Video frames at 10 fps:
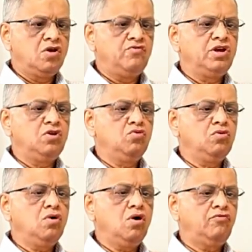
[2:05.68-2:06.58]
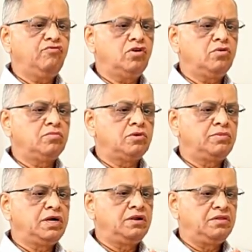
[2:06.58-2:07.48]
We do not for a
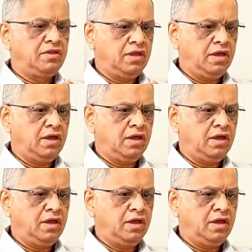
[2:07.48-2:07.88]
moment think